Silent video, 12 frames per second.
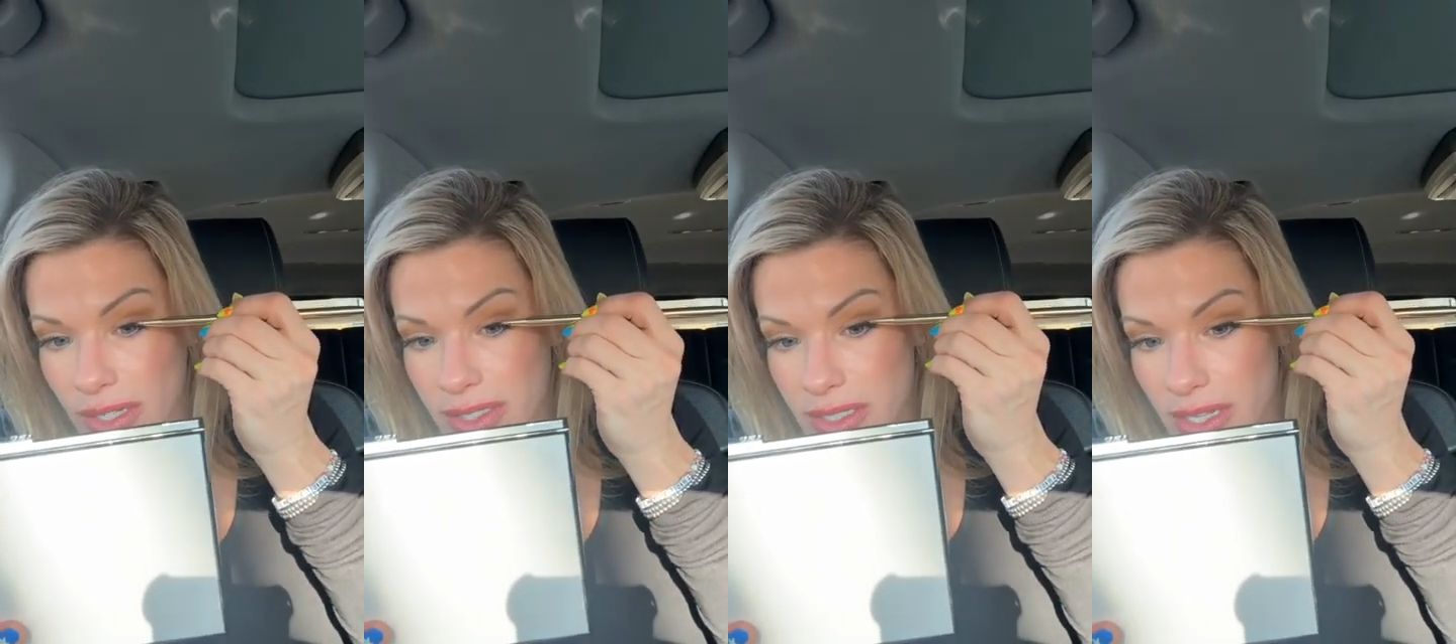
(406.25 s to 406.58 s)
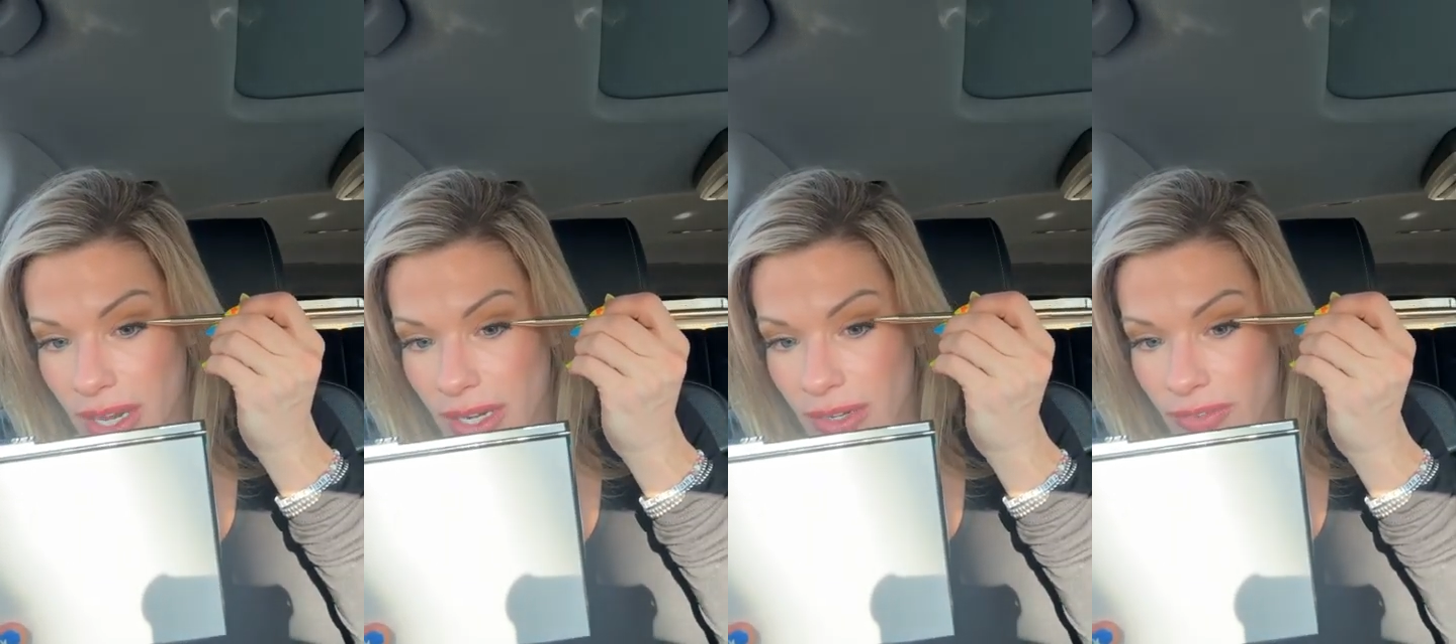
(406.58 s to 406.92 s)
it's
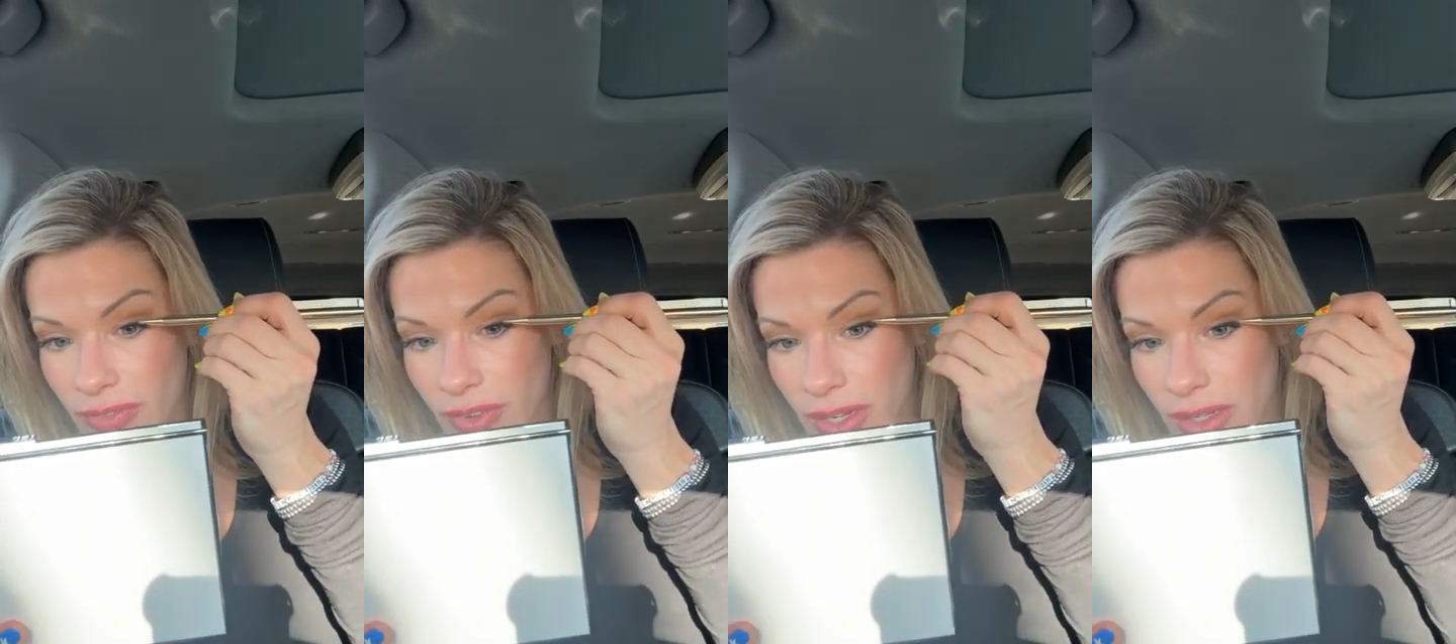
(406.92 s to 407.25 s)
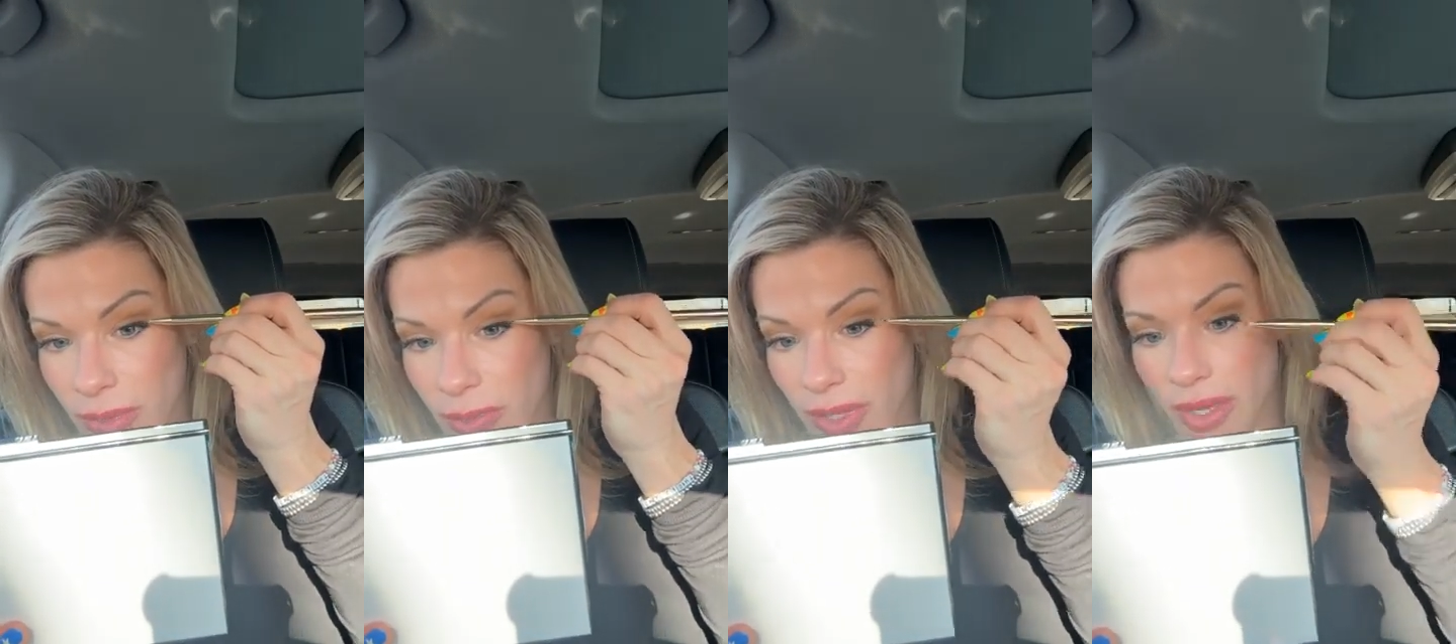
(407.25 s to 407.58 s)
kind of fun
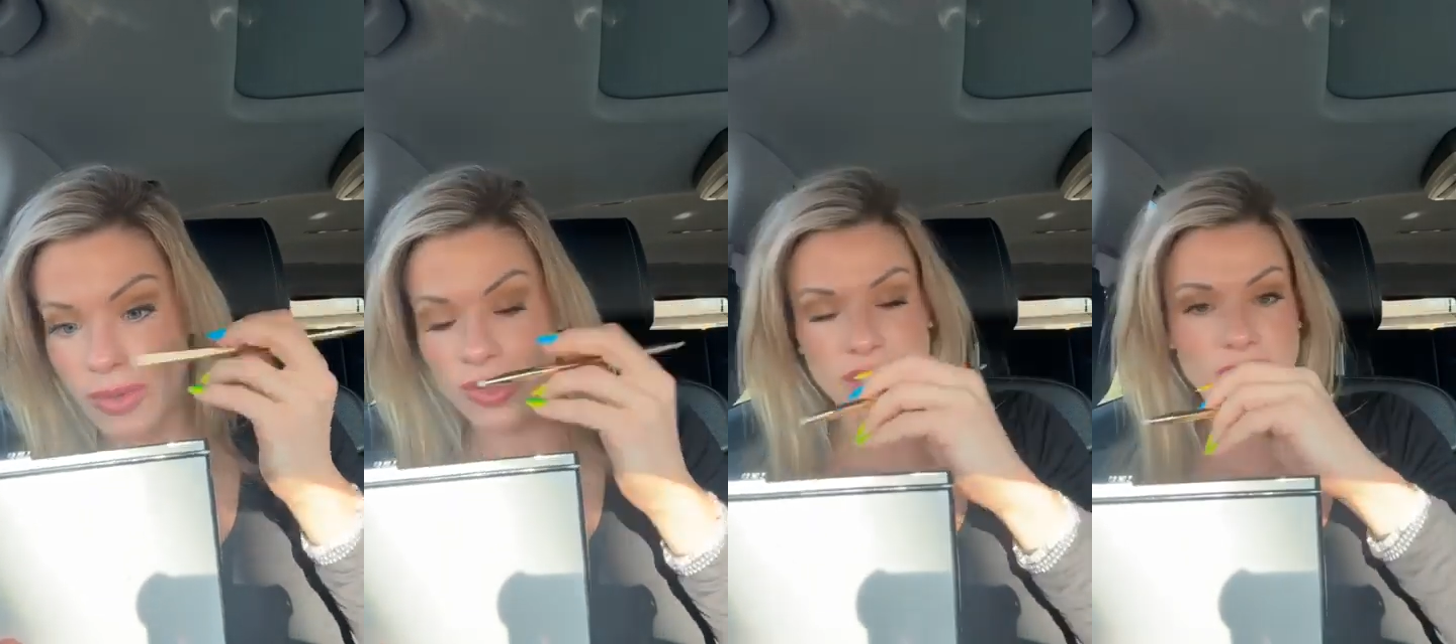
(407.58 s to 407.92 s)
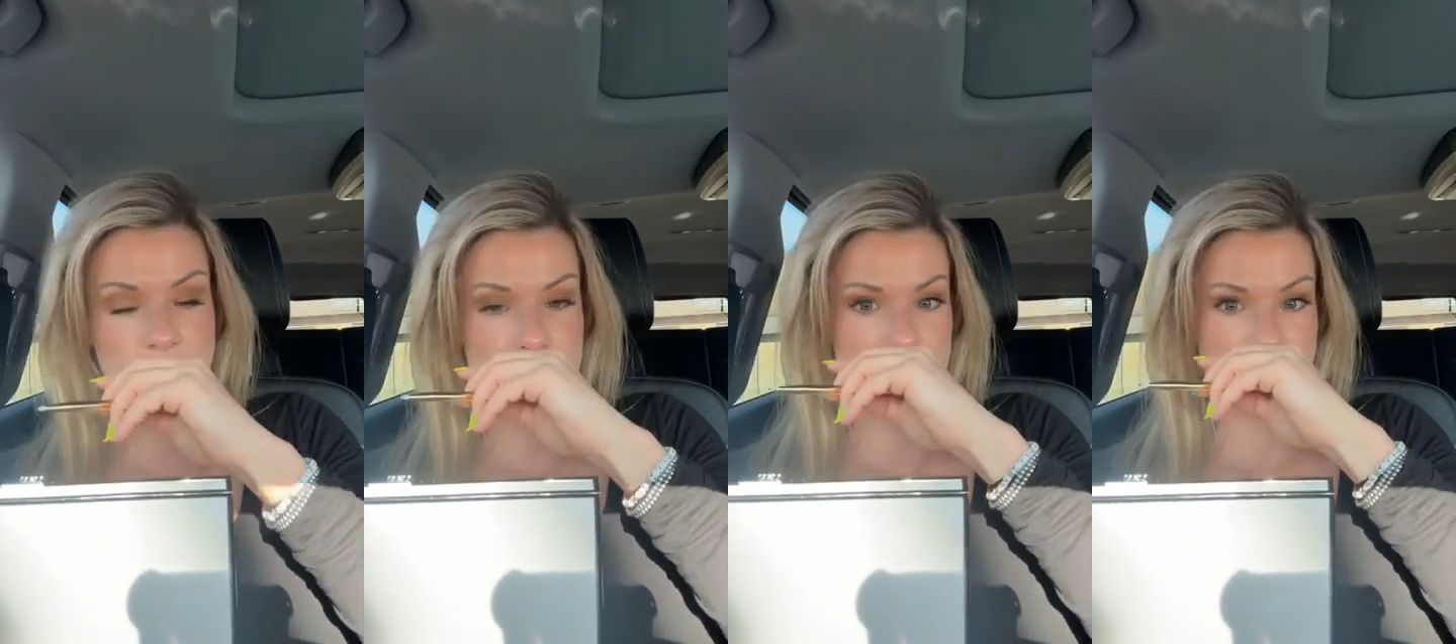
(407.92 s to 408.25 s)
to play with it
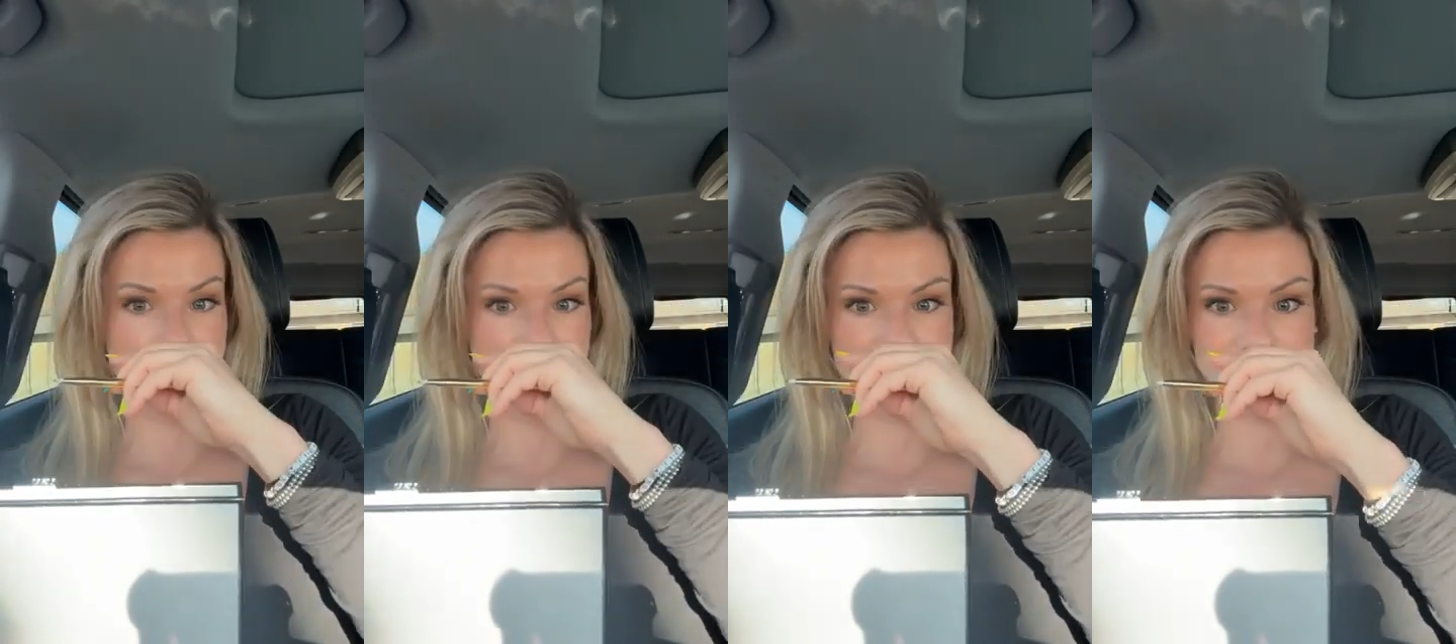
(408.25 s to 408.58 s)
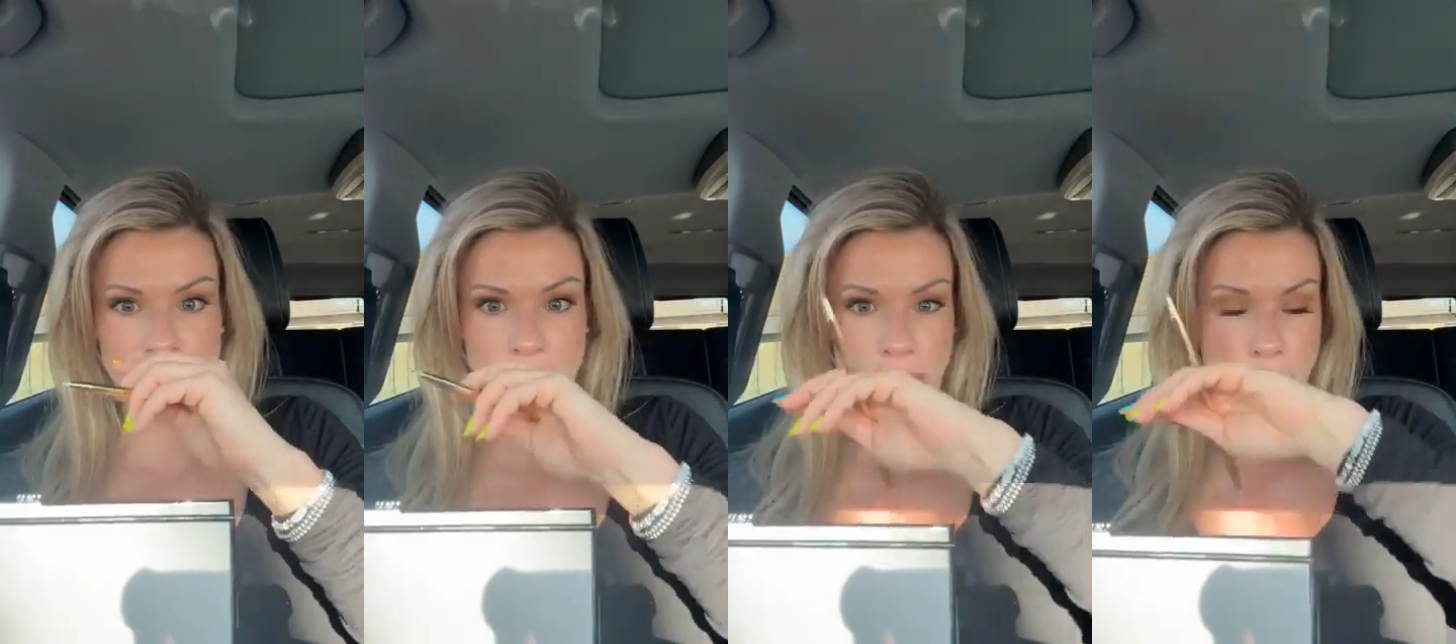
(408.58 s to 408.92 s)
as
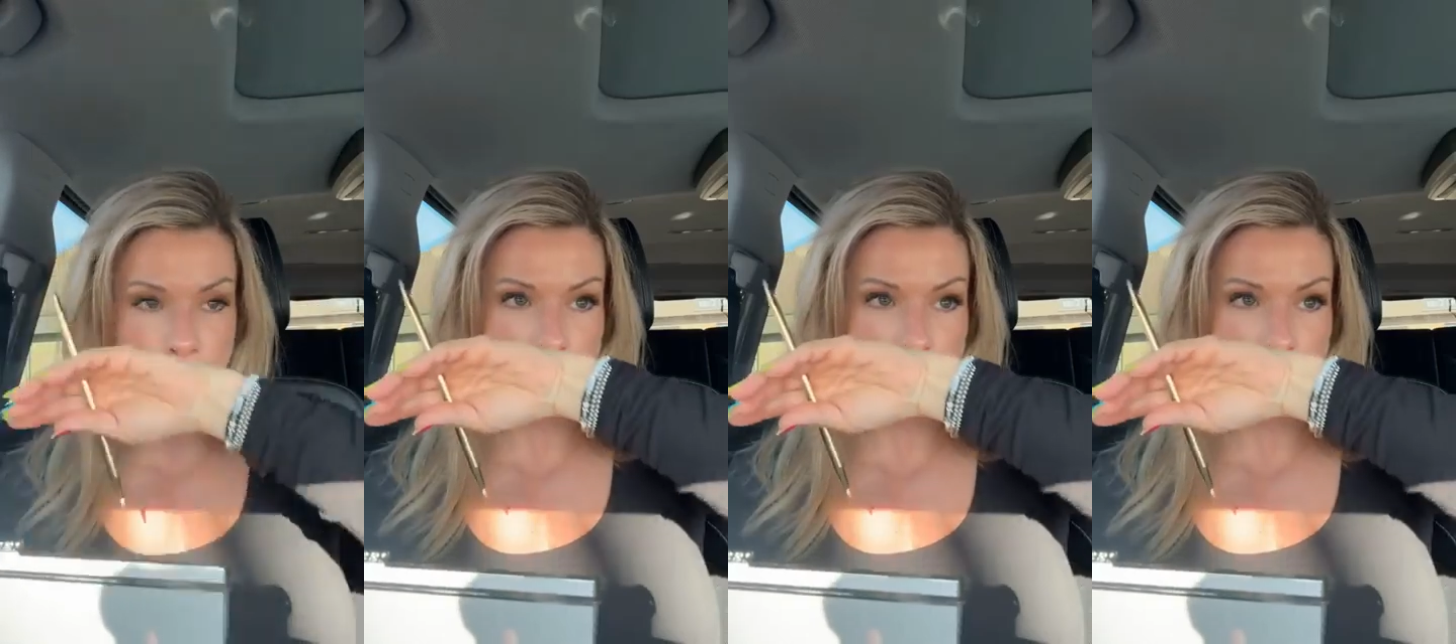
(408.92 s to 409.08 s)
liner.